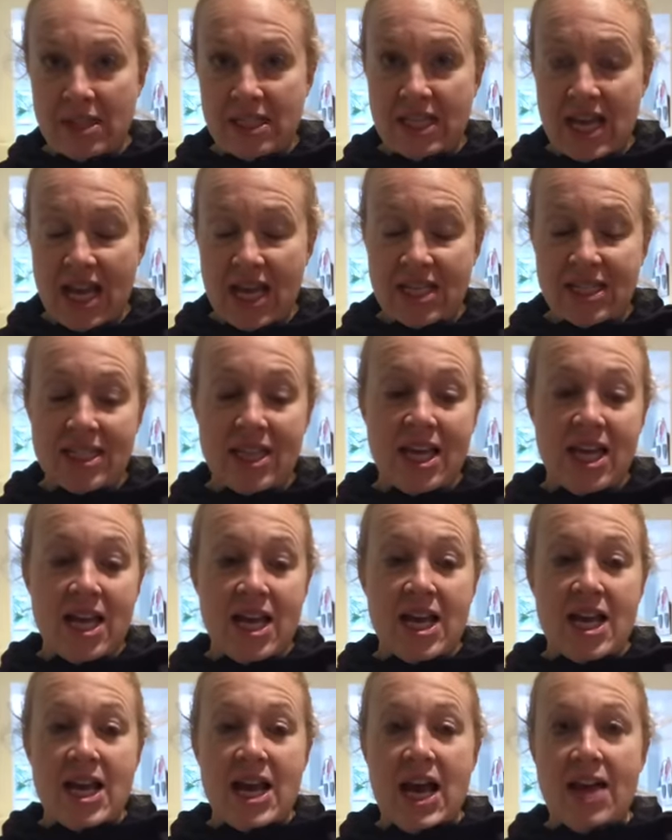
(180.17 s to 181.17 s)
he says,
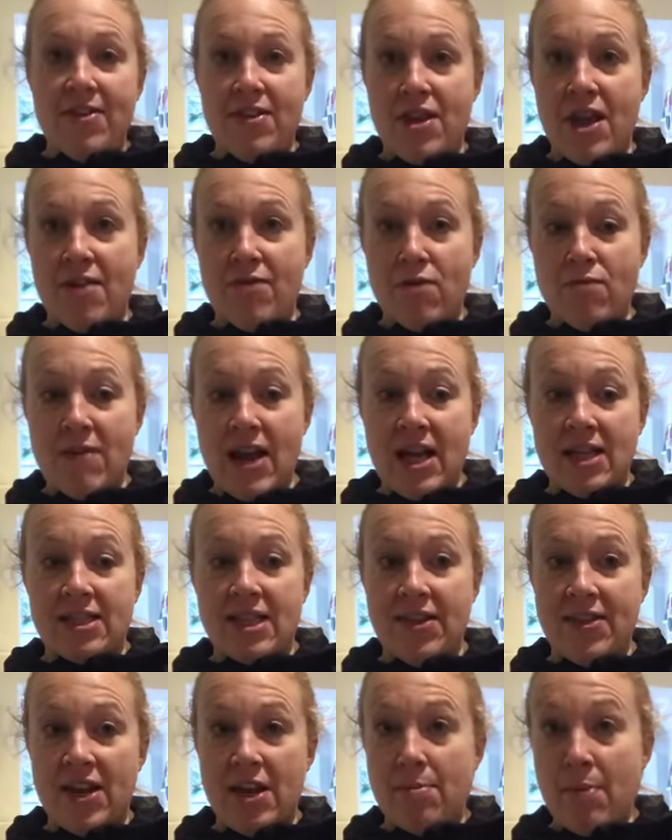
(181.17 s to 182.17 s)
and then you have a rest,
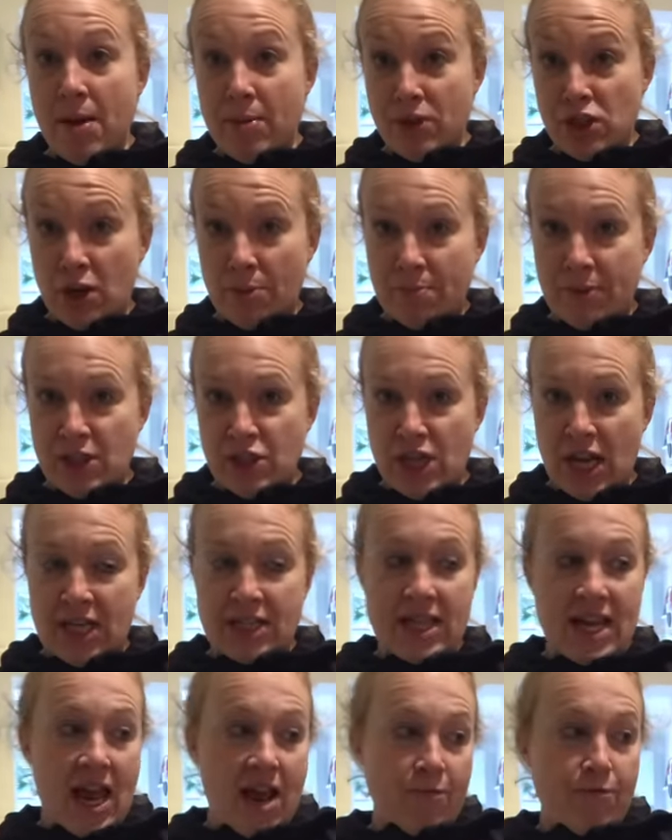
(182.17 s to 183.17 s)
and then it might be jumping
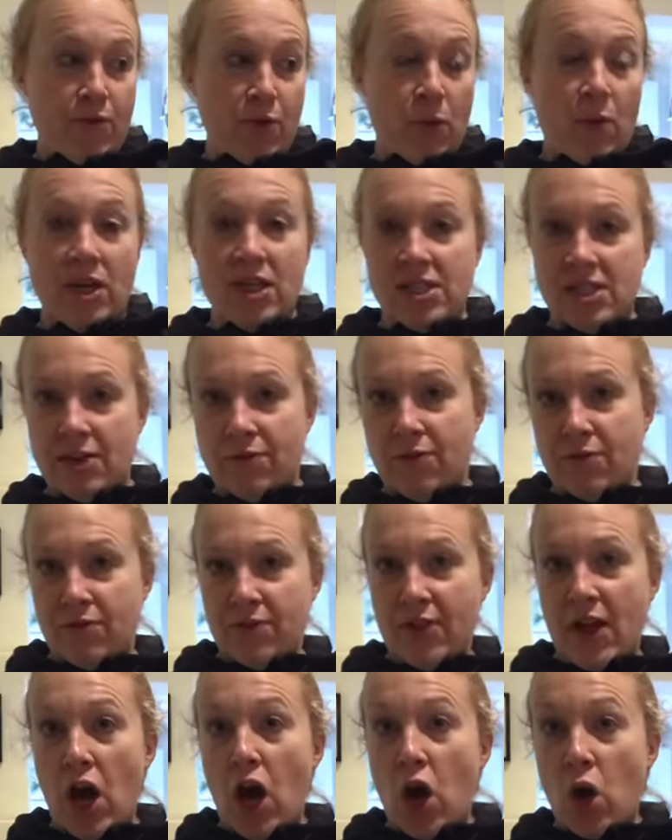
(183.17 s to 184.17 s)
jacks, and everyone is different
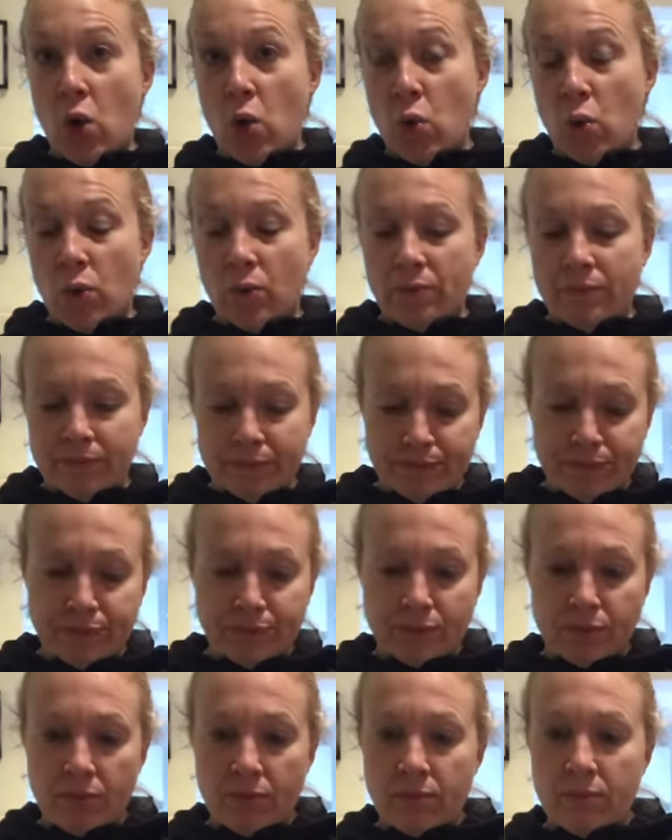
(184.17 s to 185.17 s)
for the whole
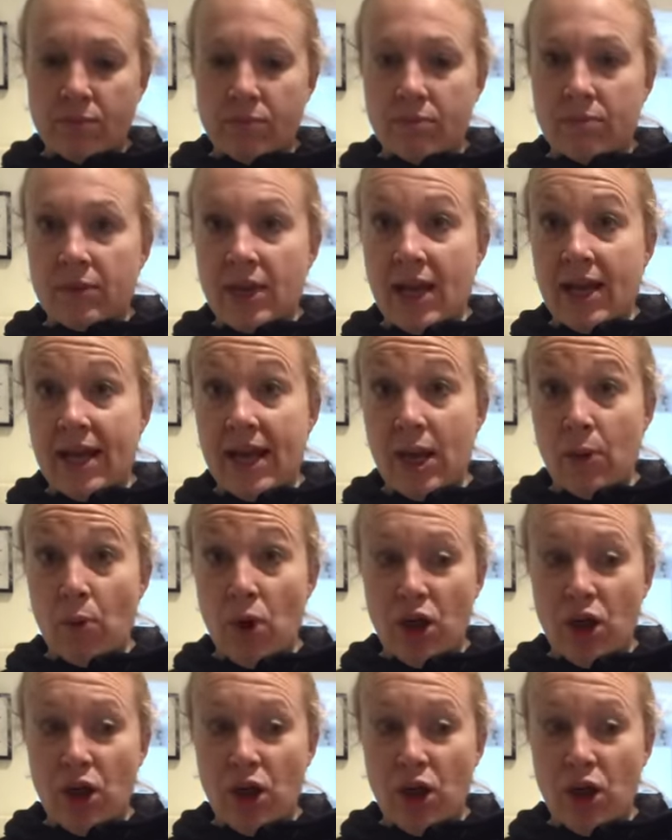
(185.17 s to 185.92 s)
HIIT